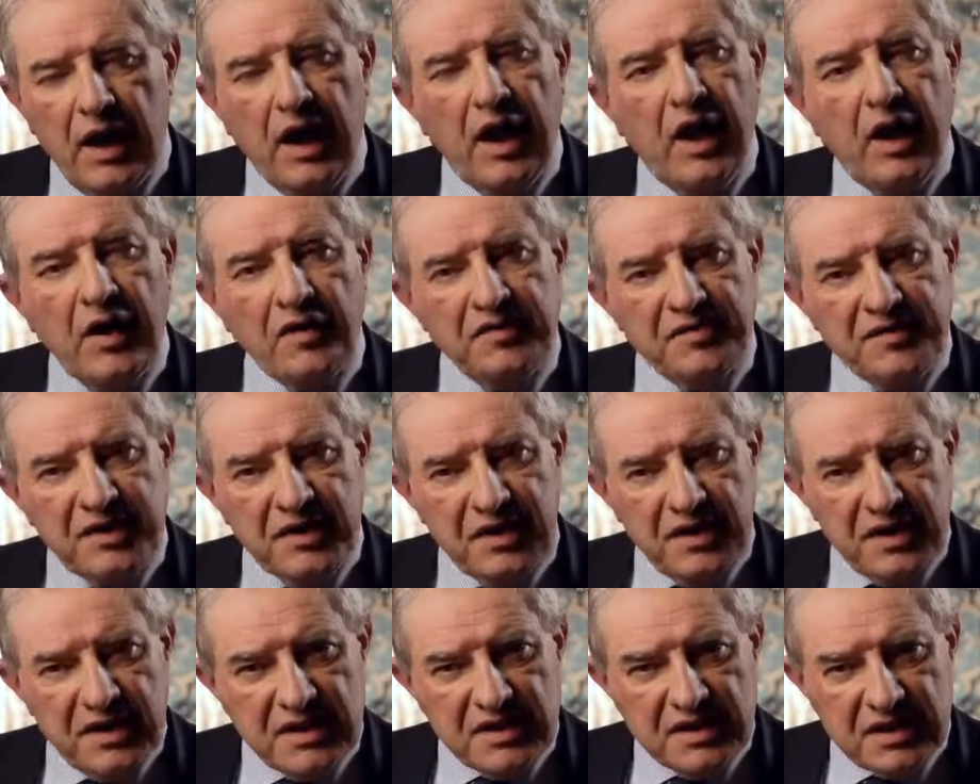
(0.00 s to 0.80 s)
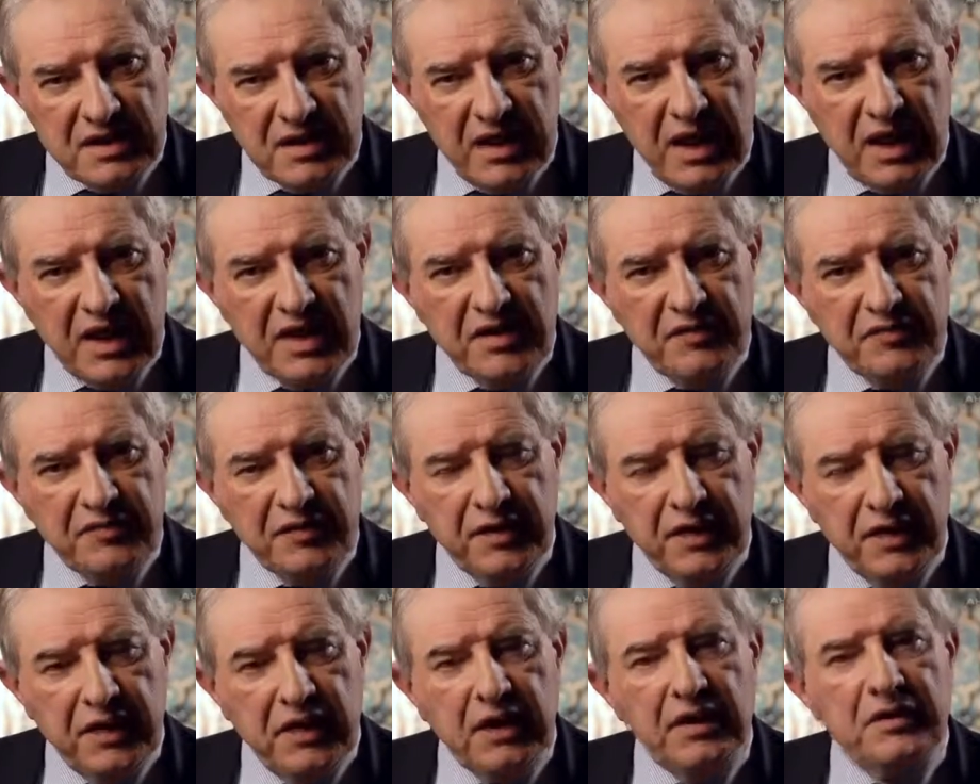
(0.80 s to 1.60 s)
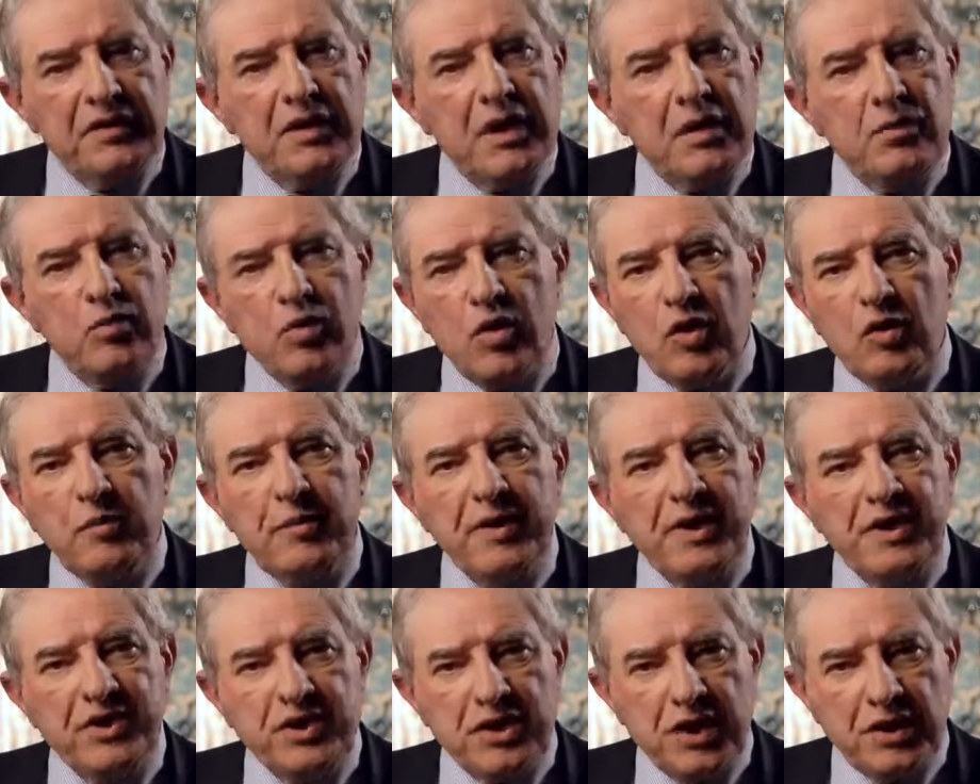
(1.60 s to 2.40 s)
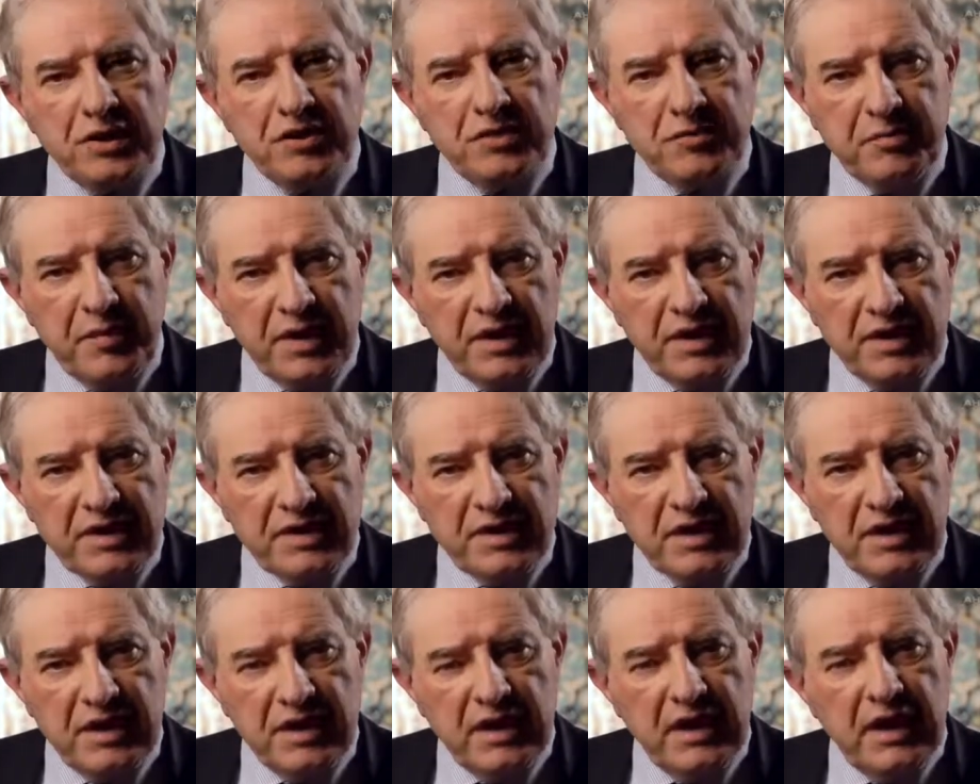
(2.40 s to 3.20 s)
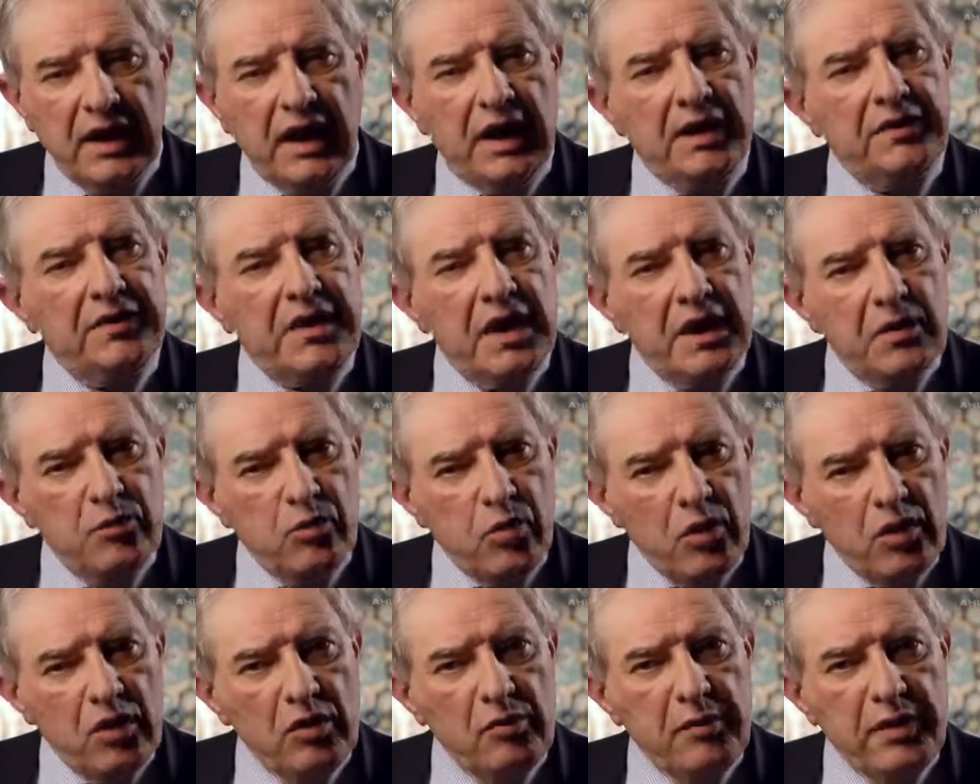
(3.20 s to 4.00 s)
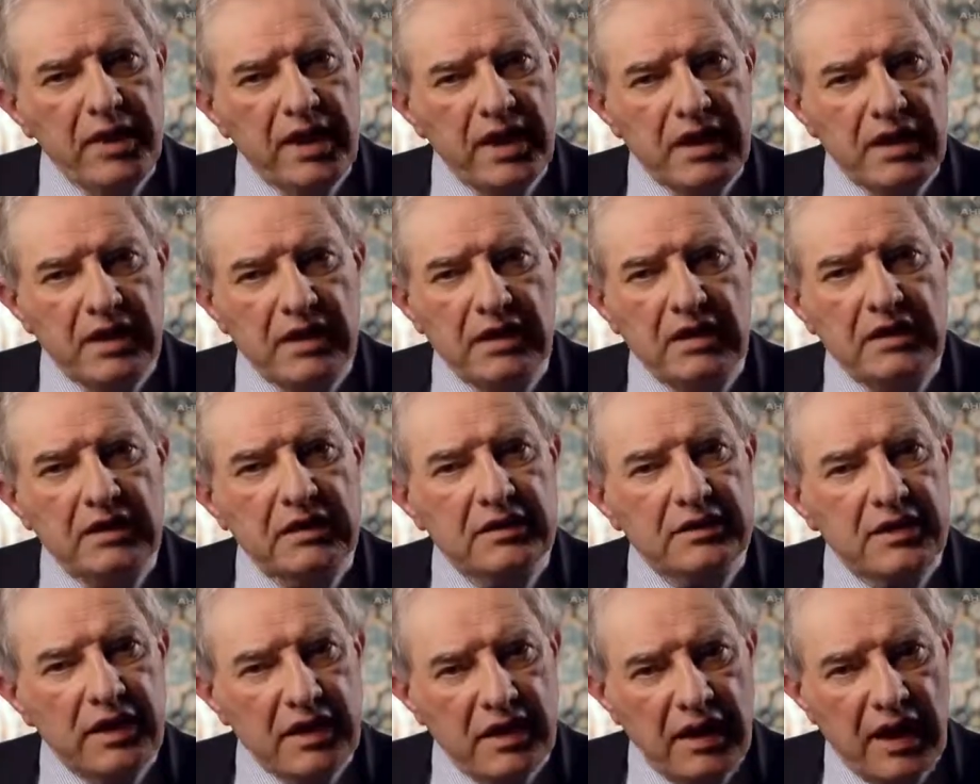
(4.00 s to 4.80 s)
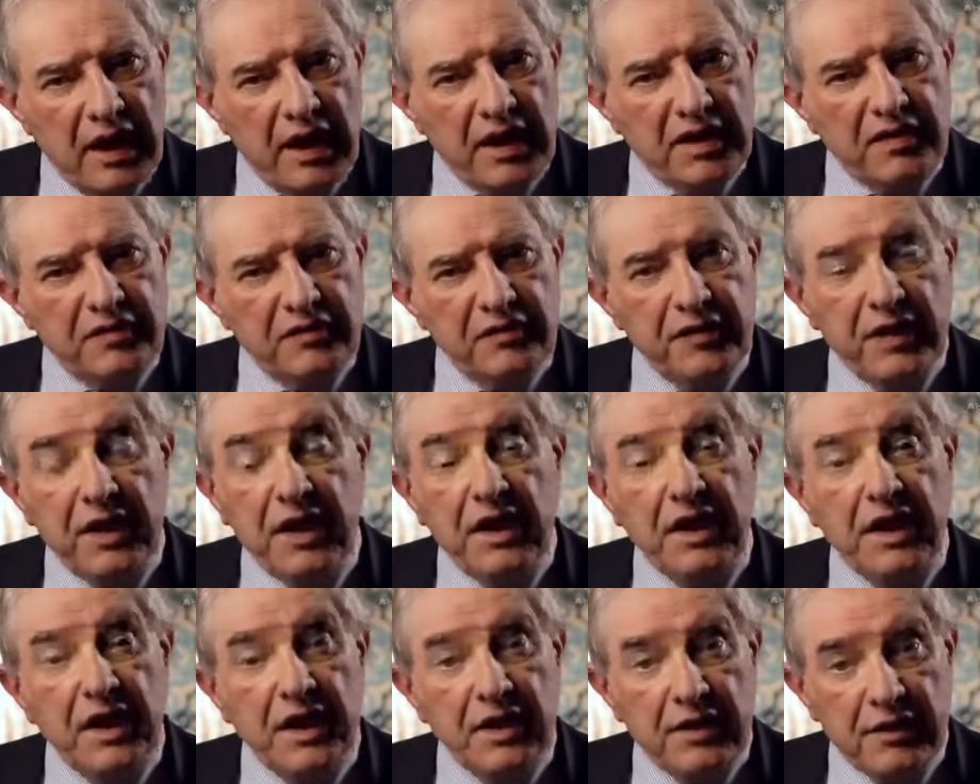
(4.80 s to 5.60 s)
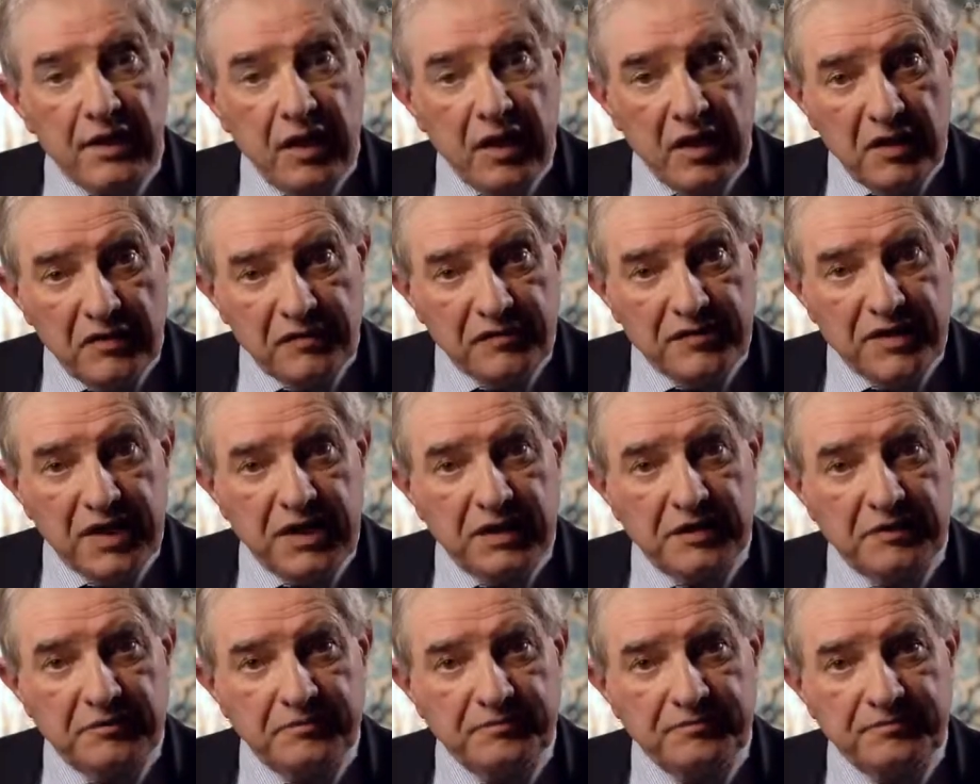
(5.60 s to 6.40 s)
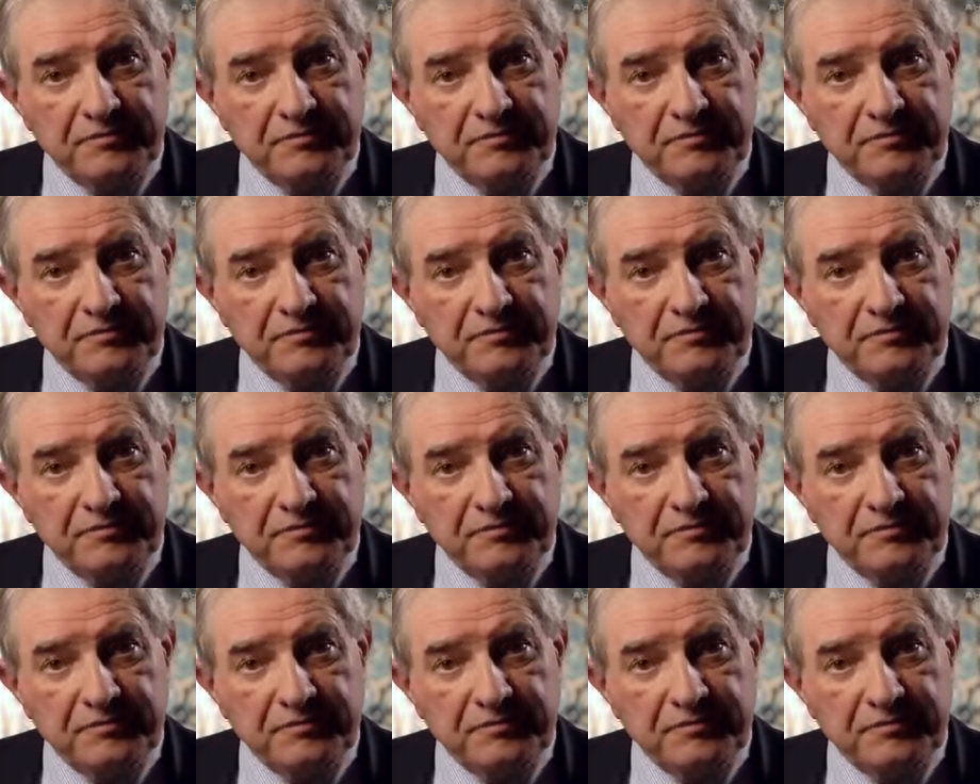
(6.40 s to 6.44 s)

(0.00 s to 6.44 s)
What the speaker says: After this life, there will be judgment, and there will be the life hereafter.